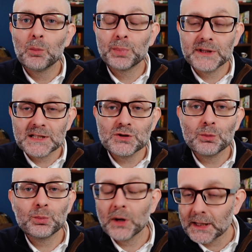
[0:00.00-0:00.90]
but they
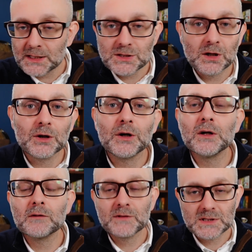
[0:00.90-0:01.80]
don't practice
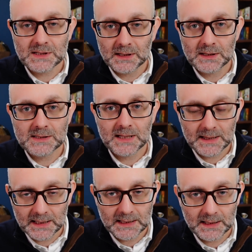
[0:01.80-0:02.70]
all of the skills that
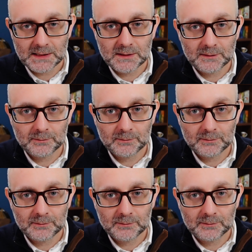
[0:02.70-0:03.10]
they need.